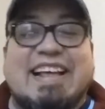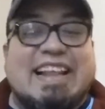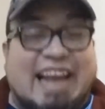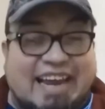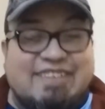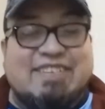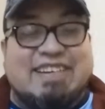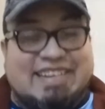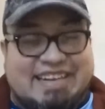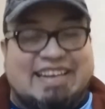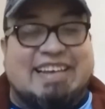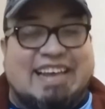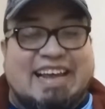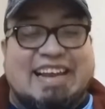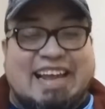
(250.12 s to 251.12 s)

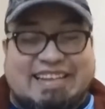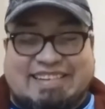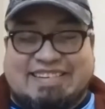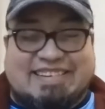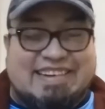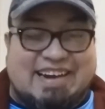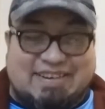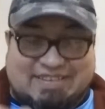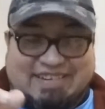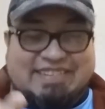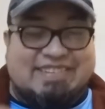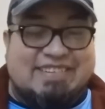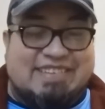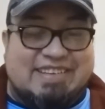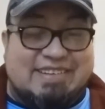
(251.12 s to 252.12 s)
Actually, I like this scenario. Let's
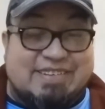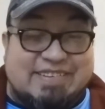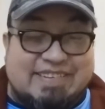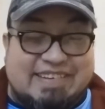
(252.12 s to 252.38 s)
continue this